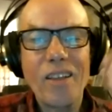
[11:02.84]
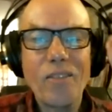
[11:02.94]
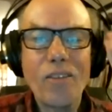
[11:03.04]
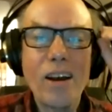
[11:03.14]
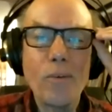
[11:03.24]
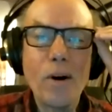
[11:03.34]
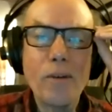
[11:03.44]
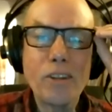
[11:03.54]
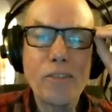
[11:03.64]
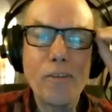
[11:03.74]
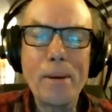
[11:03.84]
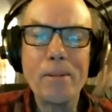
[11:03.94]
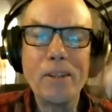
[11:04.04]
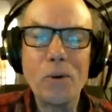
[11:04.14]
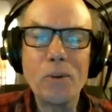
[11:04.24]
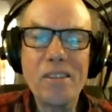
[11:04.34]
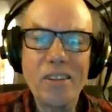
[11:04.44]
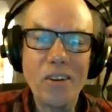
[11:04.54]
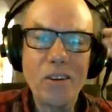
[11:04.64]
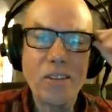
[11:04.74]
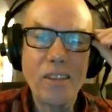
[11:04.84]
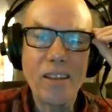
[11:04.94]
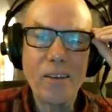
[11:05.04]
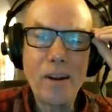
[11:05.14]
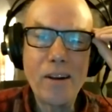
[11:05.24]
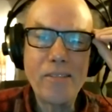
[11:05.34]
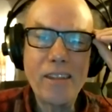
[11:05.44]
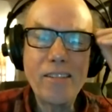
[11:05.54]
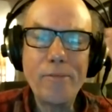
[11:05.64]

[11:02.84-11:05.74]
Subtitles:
Right. Well, just for people in the audience who are not aware of this,